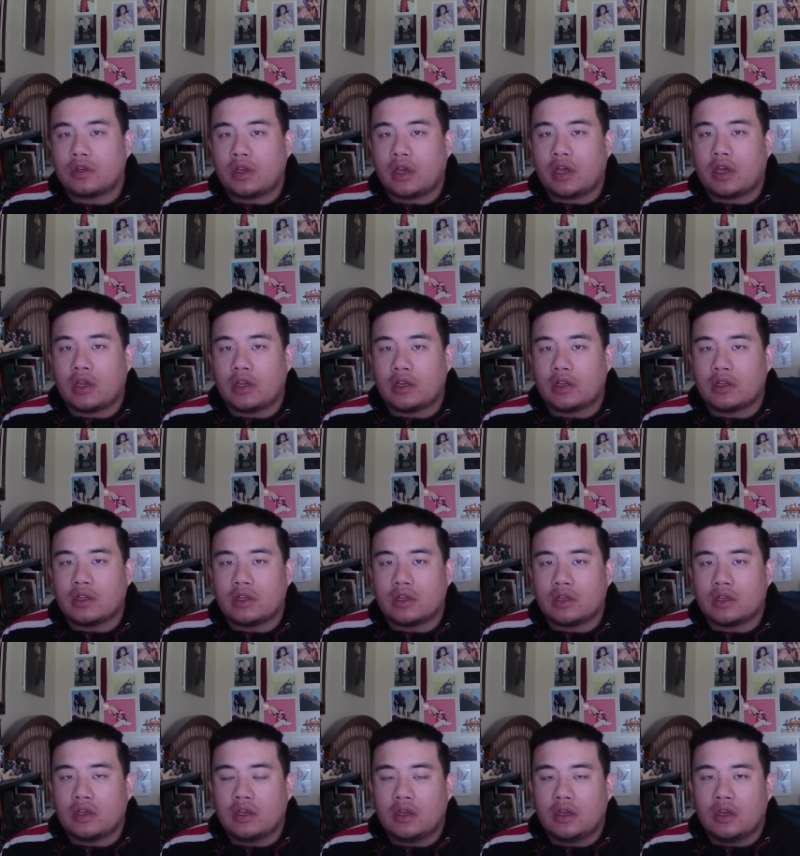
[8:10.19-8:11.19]
And
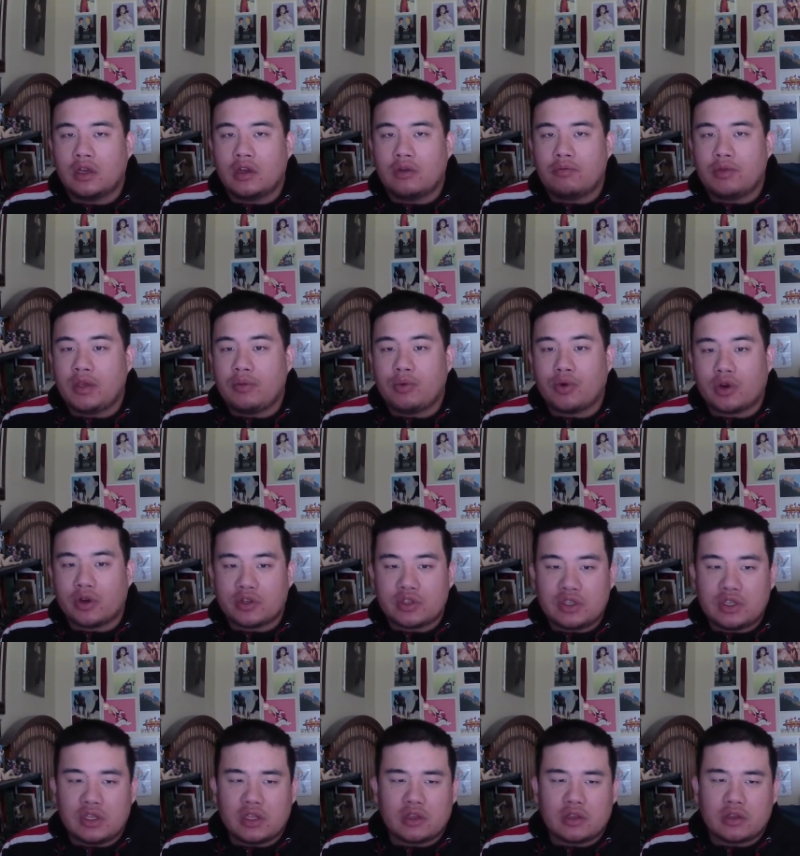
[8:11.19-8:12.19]
like people get to
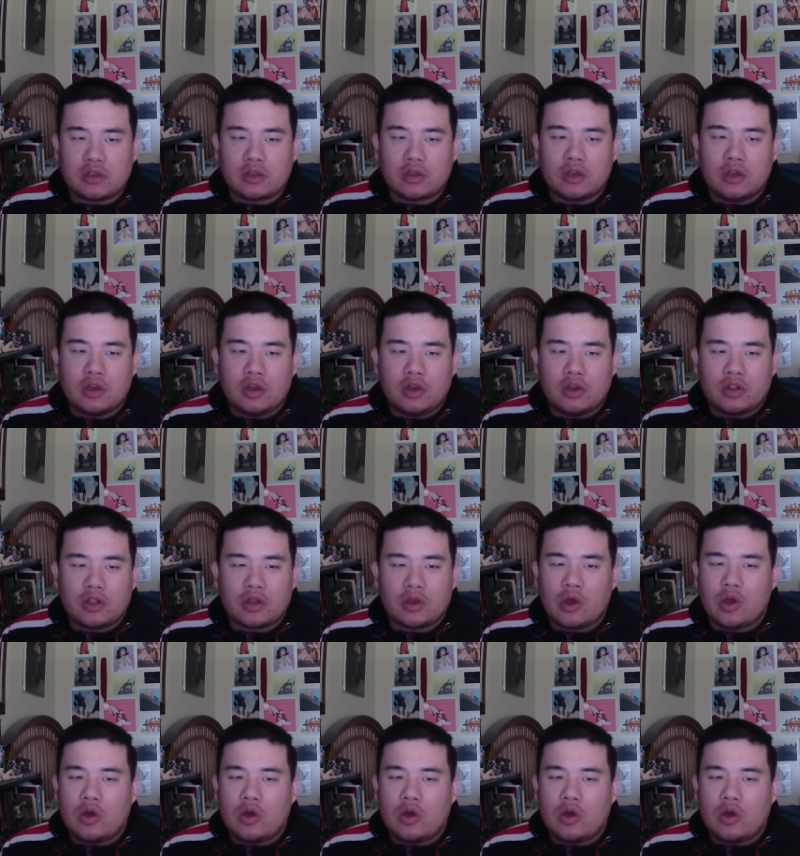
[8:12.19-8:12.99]
see that like like